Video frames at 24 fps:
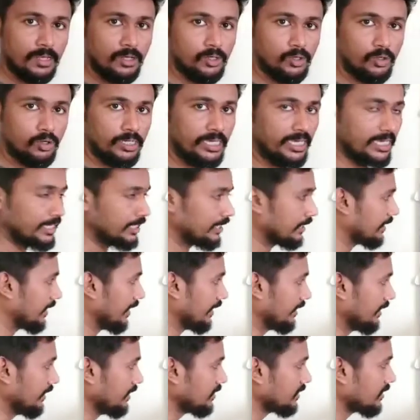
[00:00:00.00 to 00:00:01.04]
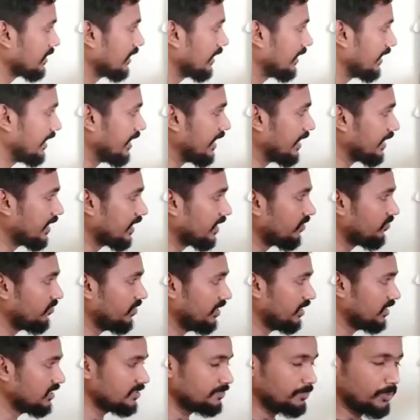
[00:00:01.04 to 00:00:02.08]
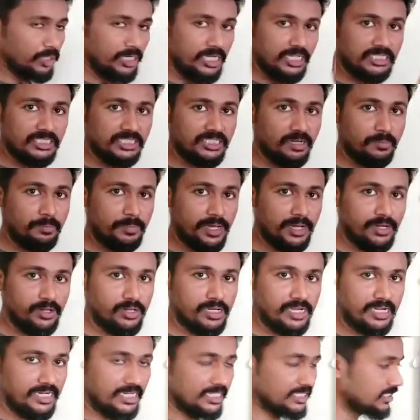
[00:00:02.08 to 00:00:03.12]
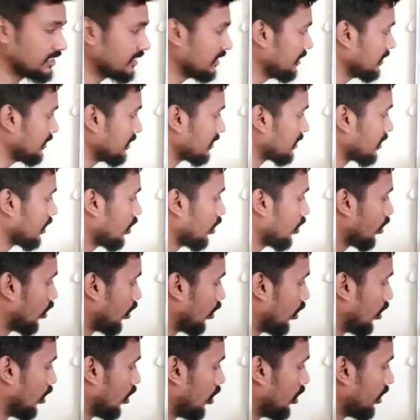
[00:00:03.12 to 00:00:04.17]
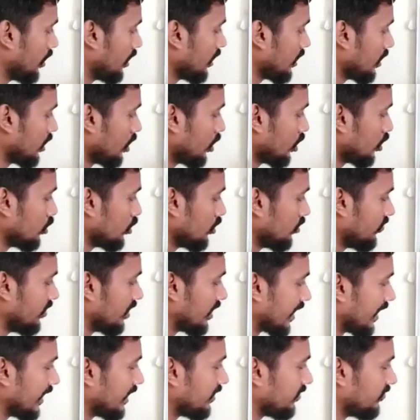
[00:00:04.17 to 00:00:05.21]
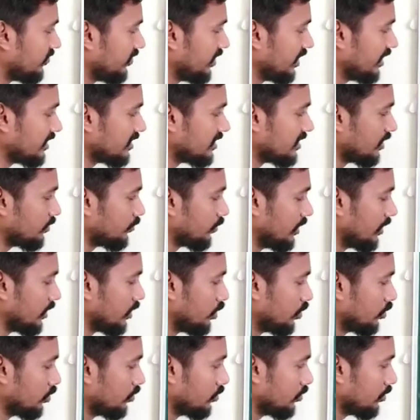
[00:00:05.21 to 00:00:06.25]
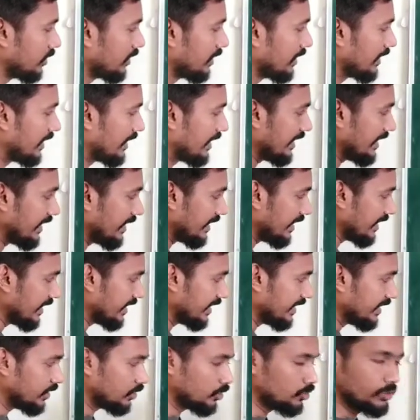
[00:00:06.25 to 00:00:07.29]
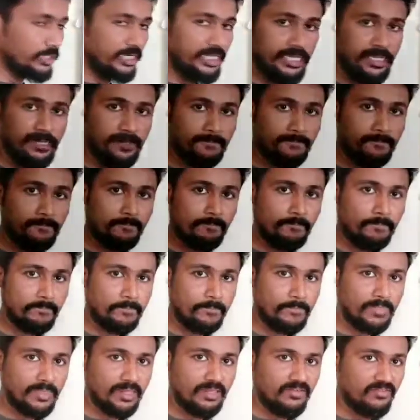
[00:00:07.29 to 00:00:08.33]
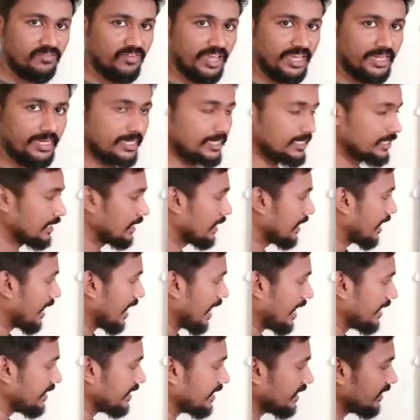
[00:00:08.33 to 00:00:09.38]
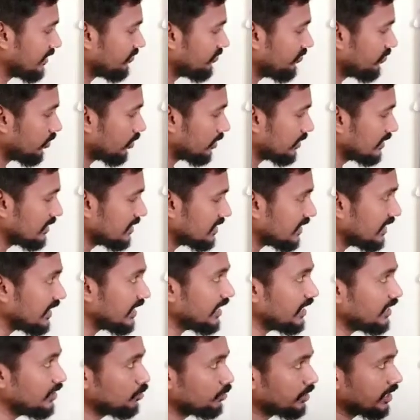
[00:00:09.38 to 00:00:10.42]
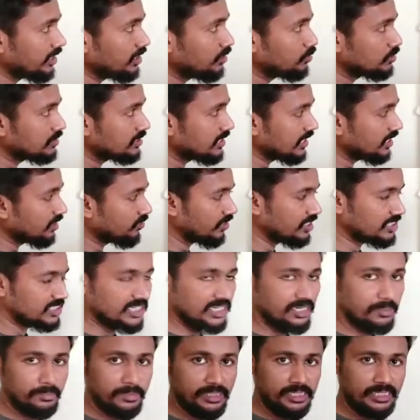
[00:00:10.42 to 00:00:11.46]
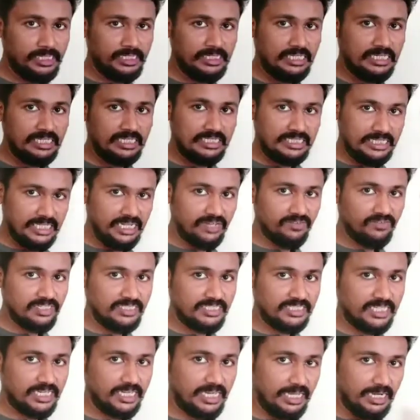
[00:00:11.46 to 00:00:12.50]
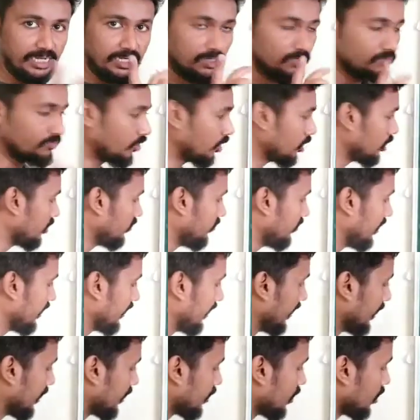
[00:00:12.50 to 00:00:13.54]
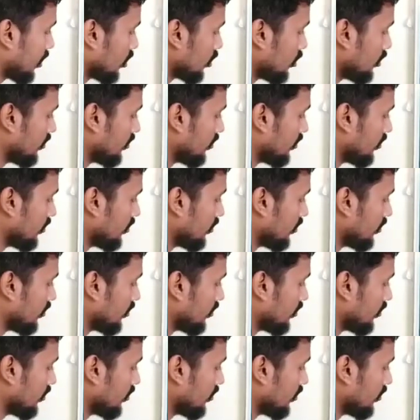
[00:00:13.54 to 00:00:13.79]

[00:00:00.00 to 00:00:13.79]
Okay, that is electric field is potential per unit distance, or you will write V is equal to E into D. Fine. And then for this E, you can use the equation number 3 once again. What you will get?